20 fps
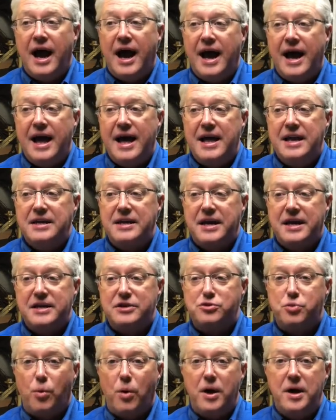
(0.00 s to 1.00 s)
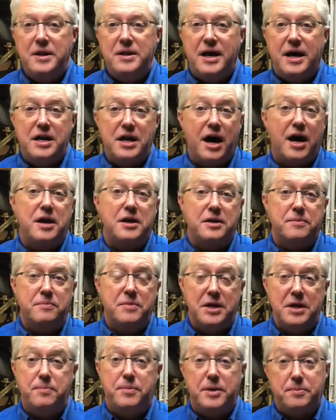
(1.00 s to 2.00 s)
and it's one that not
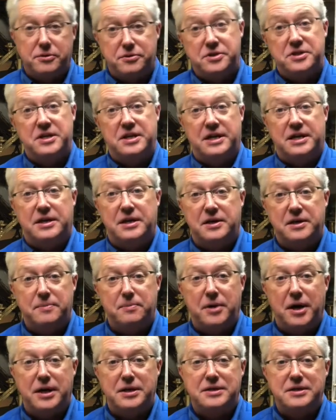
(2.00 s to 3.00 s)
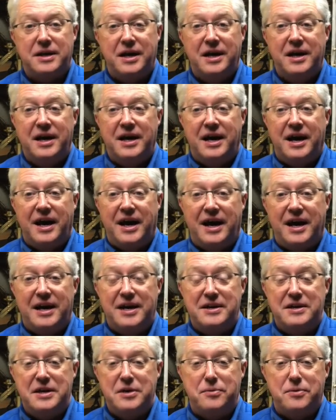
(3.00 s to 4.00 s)
many people see, but
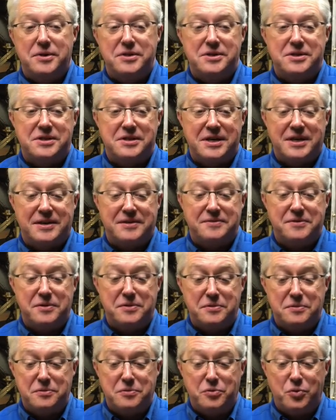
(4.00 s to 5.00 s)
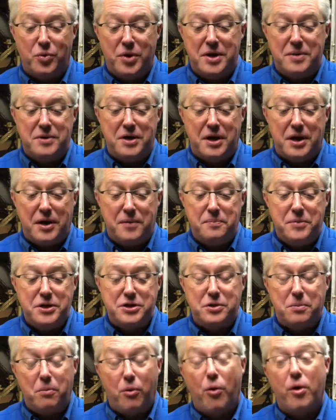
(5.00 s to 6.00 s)
it was when
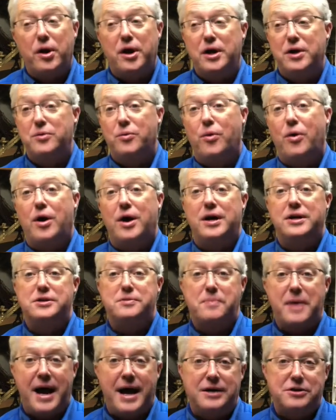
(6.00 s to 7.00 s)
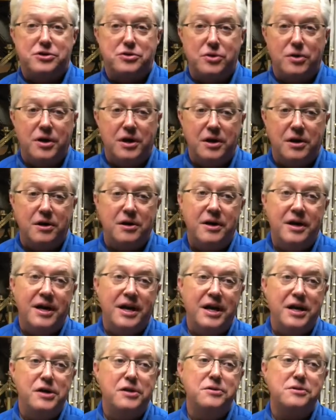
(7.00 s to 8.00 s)
Bishop Morgan was pastor here,
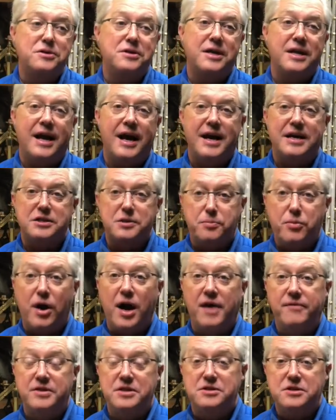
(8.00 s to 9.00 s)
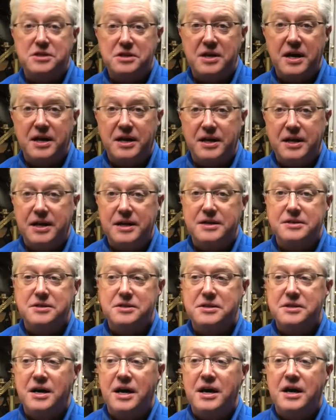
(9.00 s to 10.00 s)
he used it as a private study, and
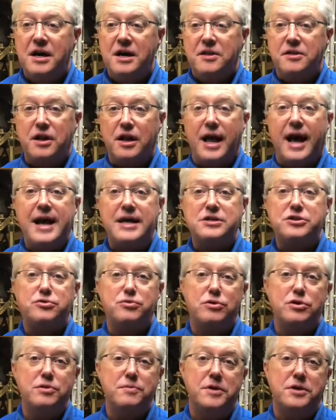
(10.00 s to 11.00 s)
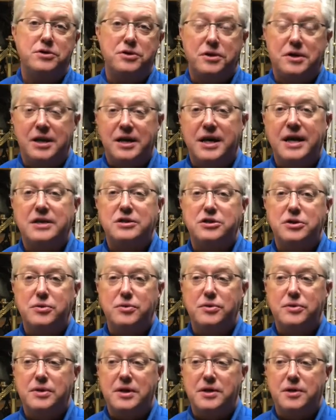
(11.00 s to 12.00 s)
it's the last room that you can get
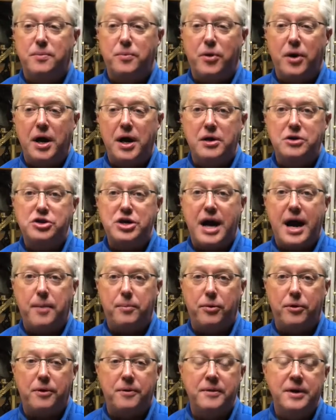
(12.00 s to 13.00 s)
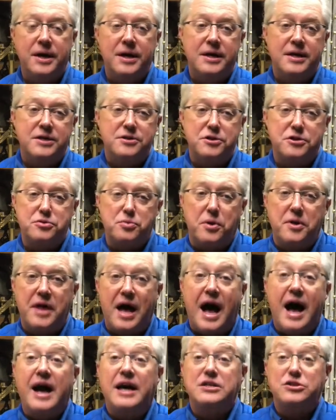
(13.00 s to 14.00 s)
to in the prayer chapel. So it's one of
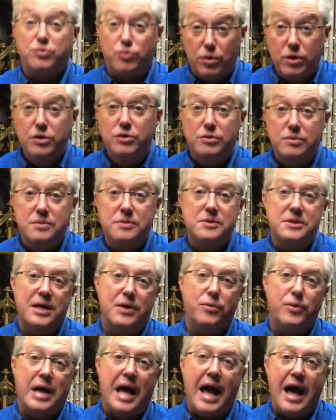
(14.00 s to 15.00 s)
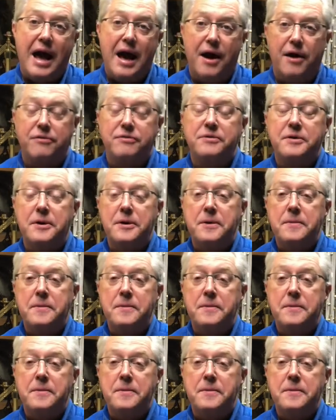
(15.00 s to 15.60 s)
the highest rooms that we have.